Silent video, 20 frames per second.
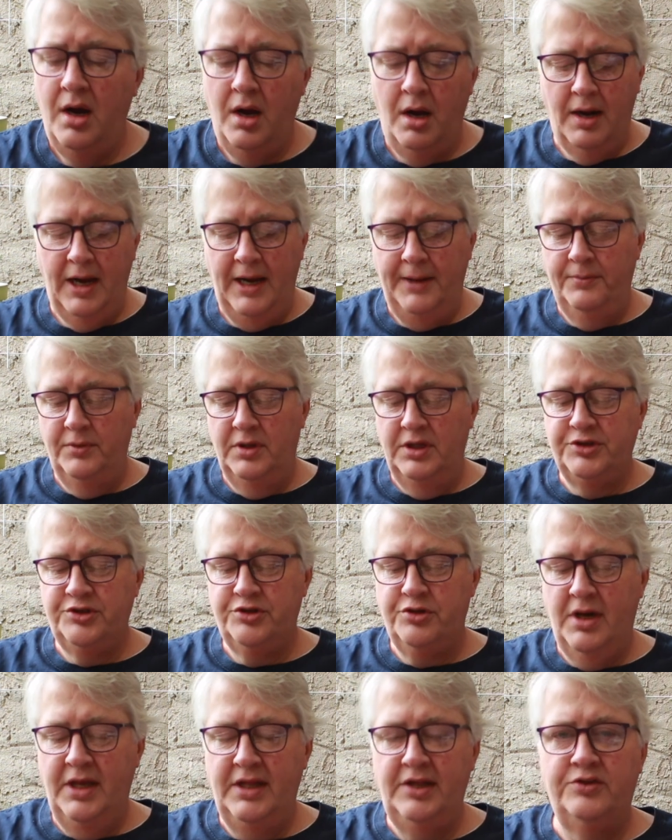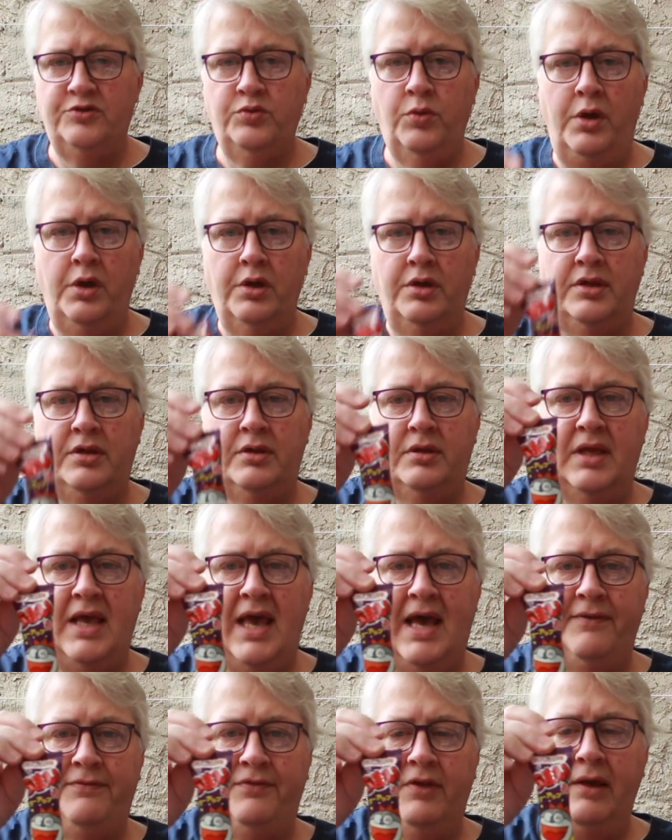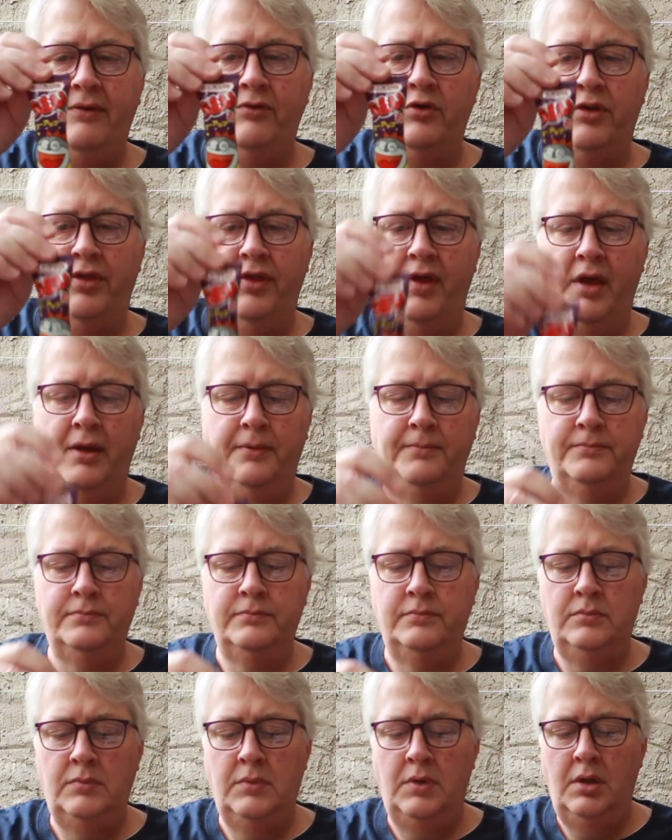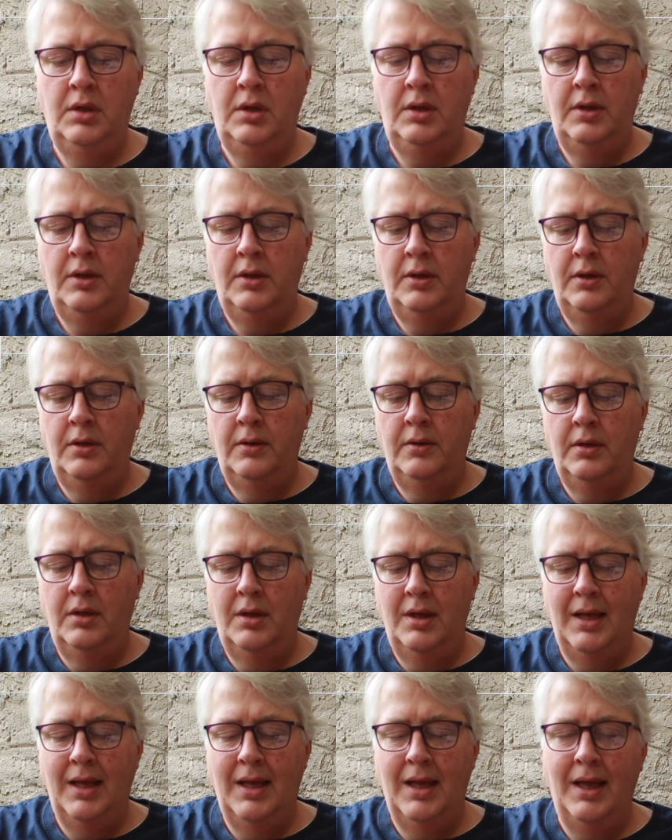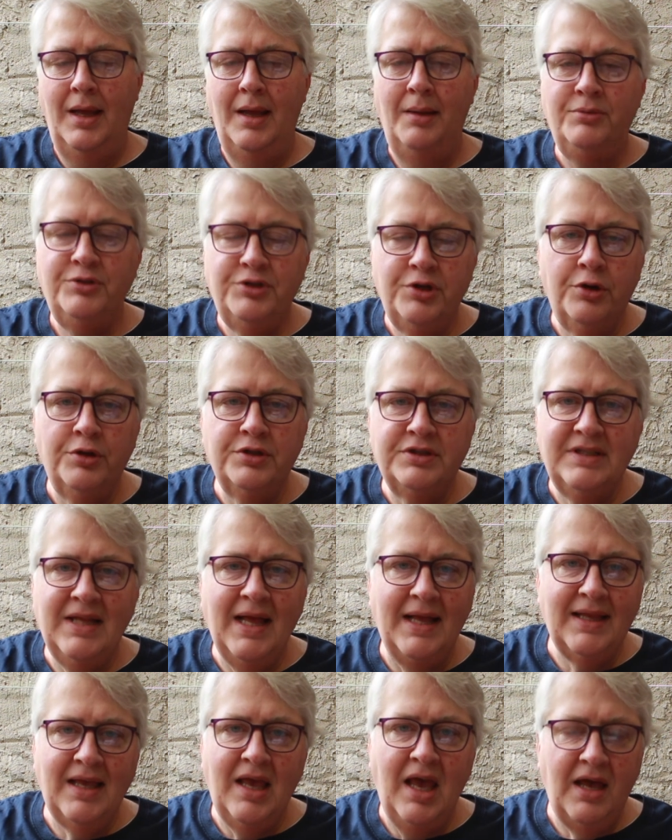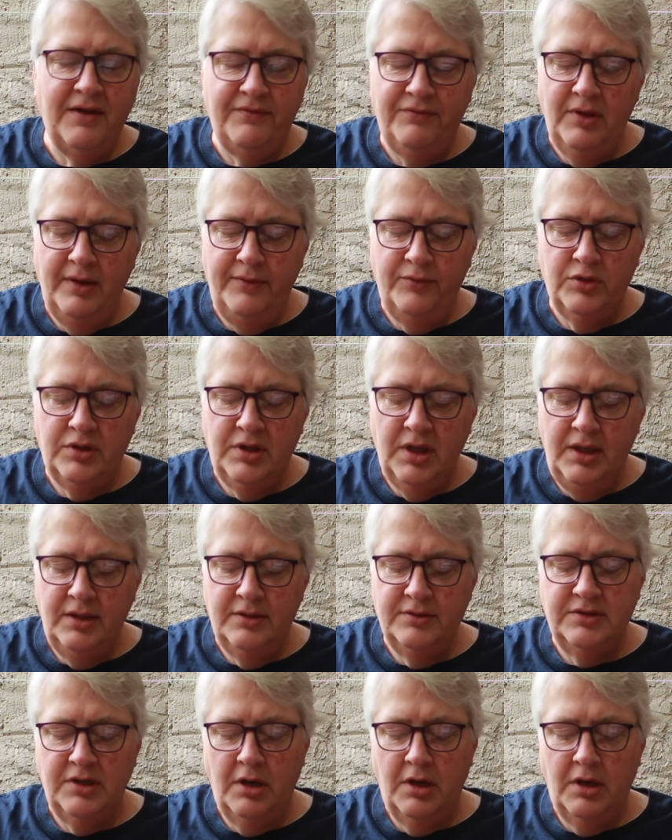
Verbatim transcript: All right, let's try this weird cat flavored thing. I'm sure it's not cat flavored thing.